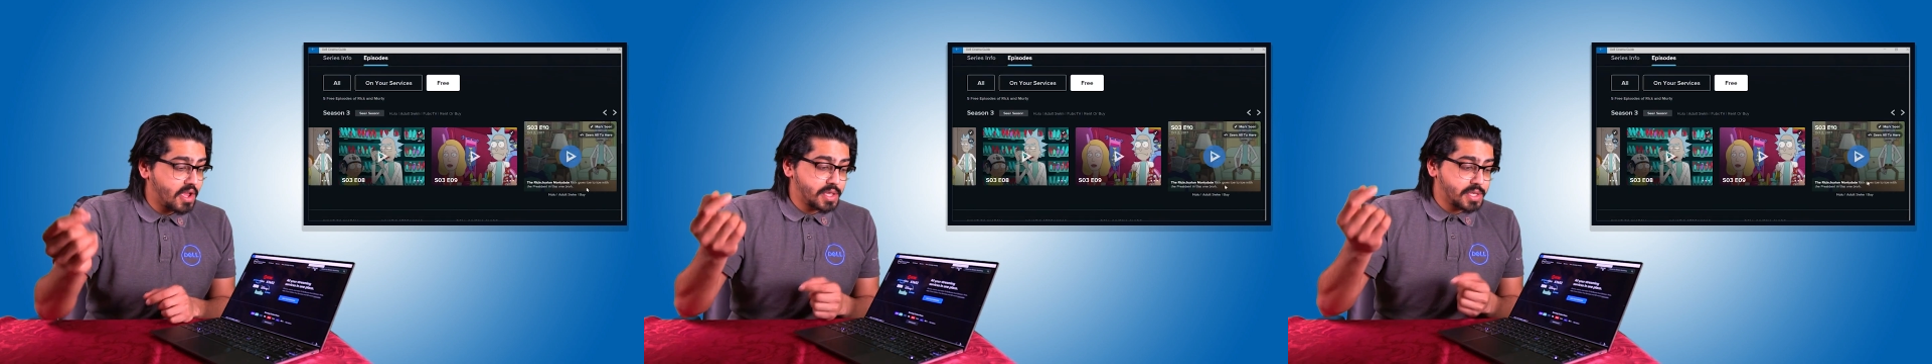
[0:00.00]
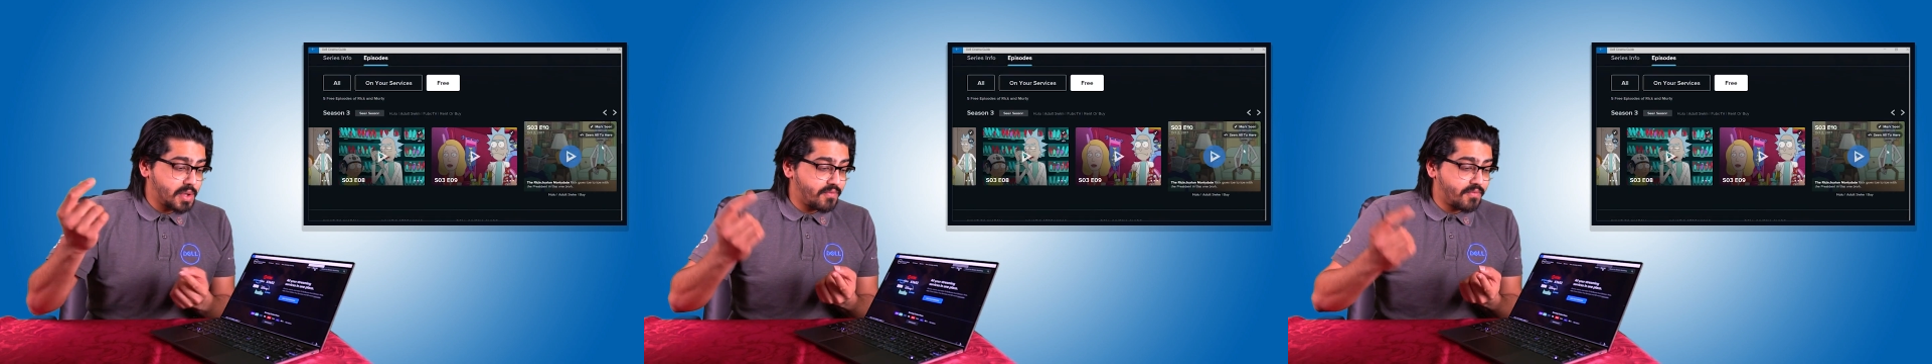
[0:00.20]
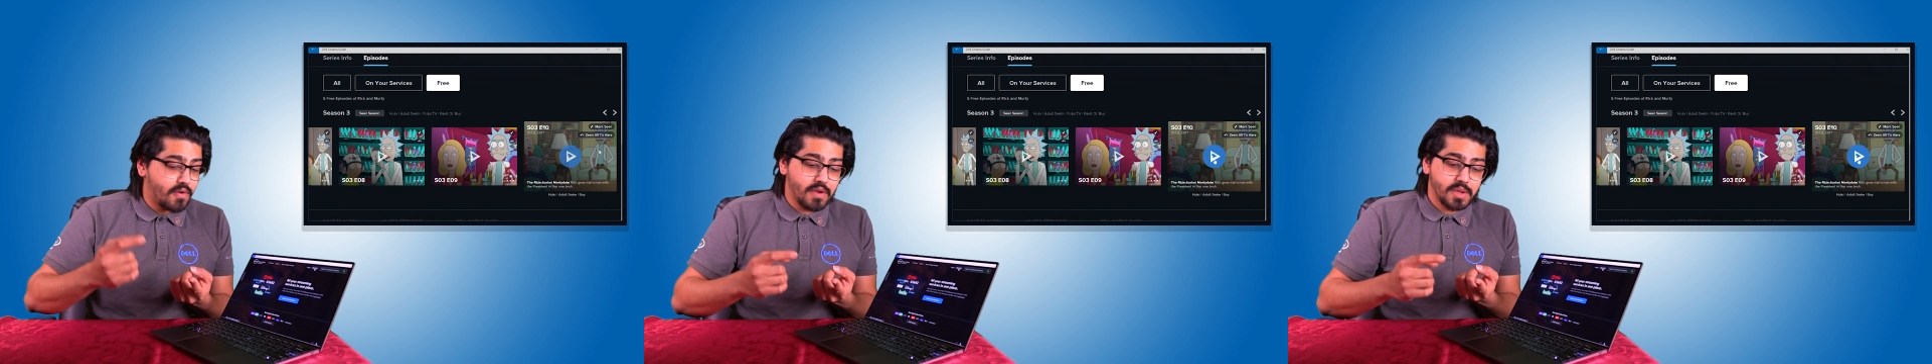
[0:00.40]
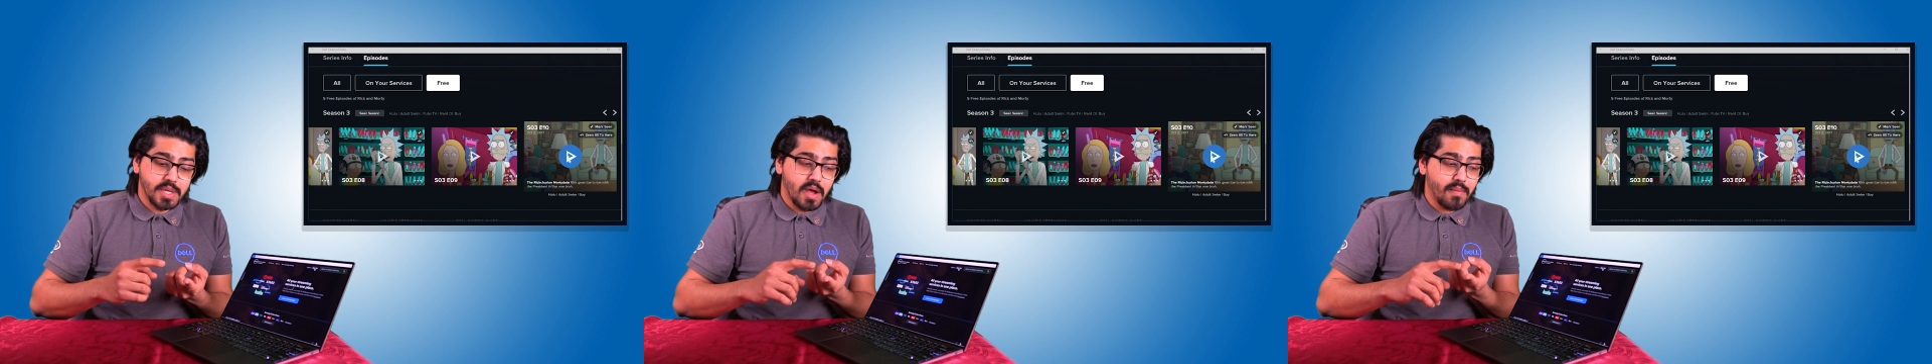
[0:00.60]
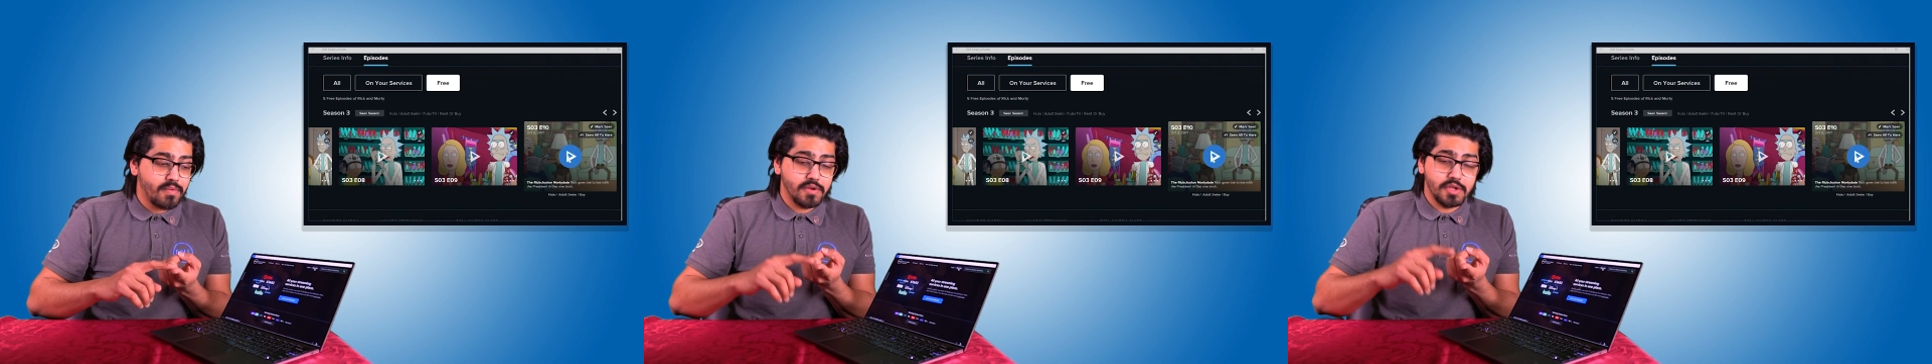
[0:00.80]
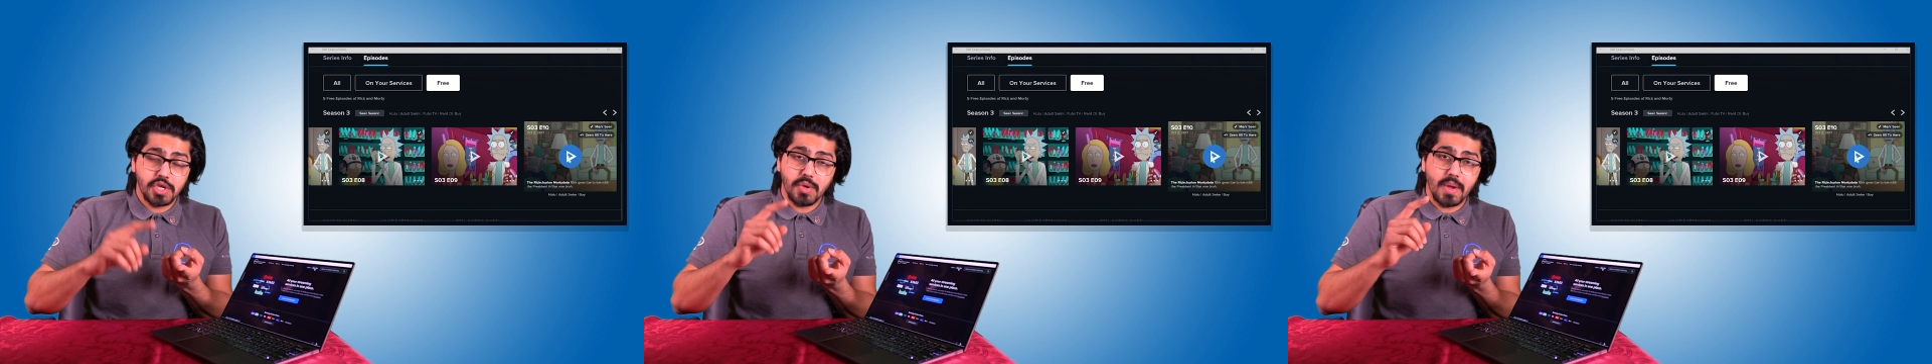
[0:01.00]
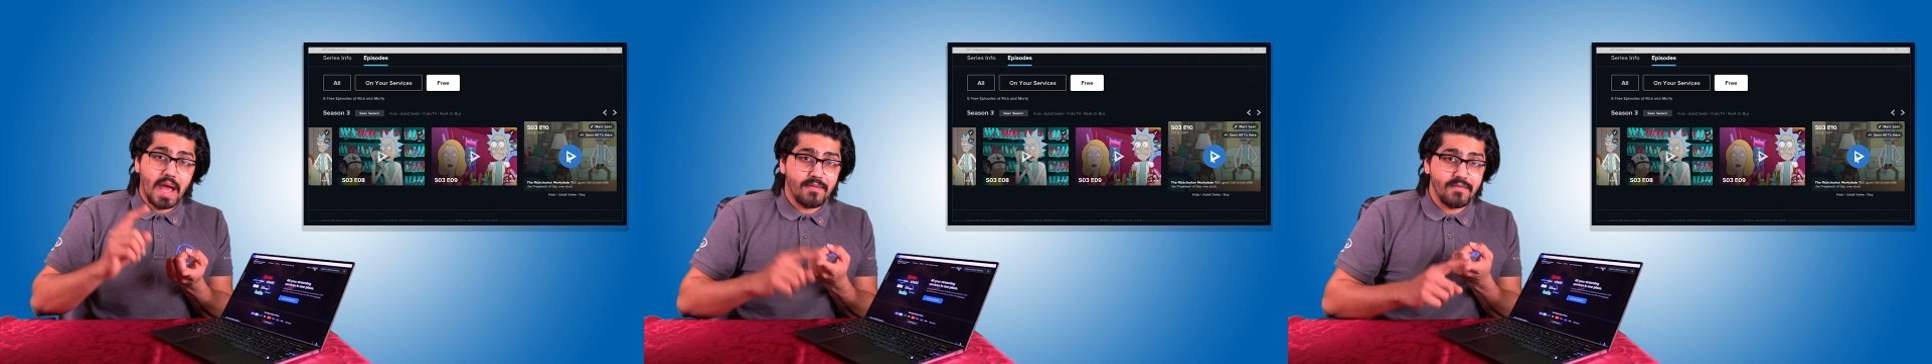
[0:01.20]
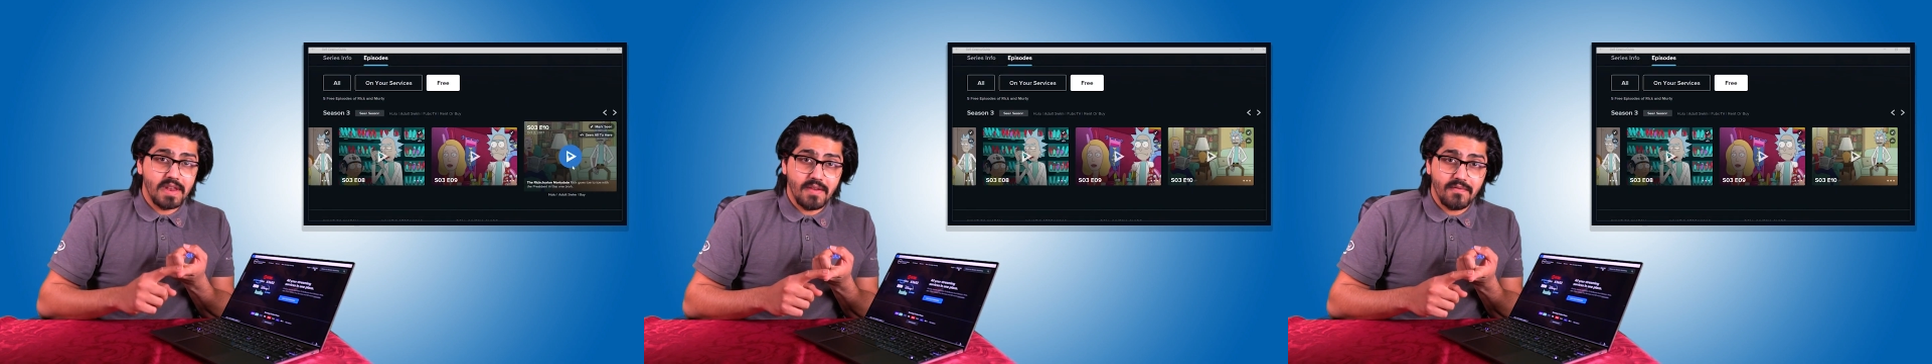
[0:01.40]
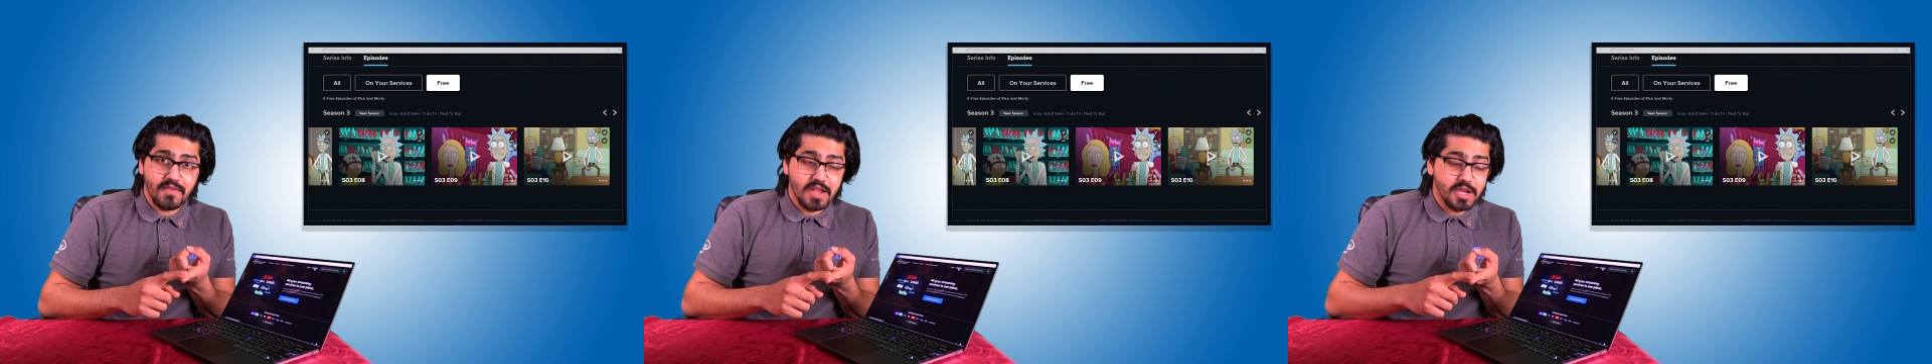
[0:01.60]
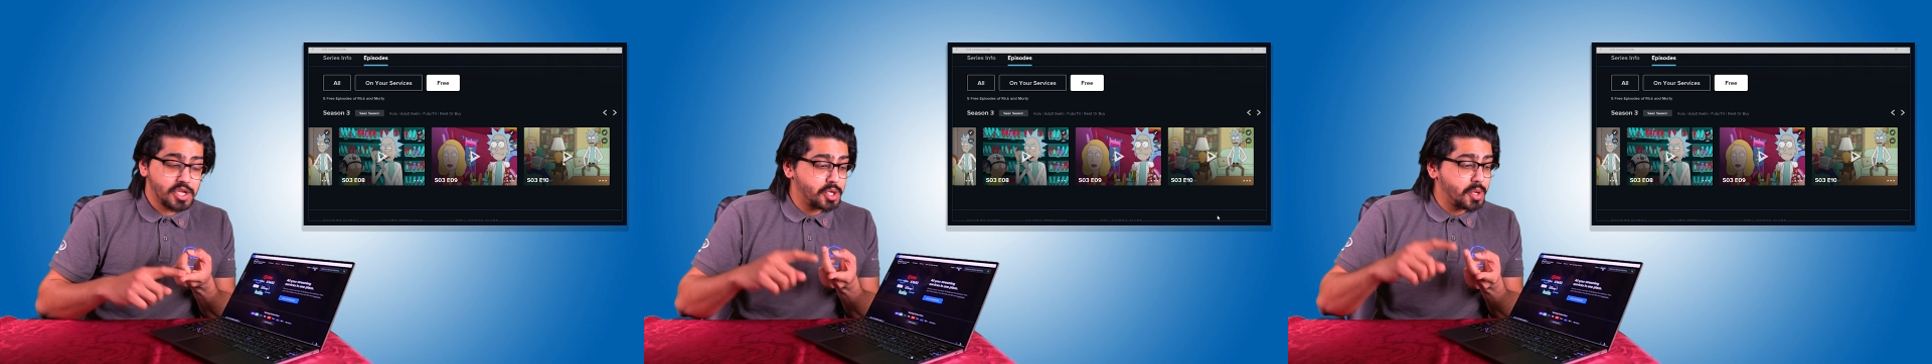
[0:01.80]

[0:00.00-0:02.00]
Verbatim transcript: So for example, do you have Netflix?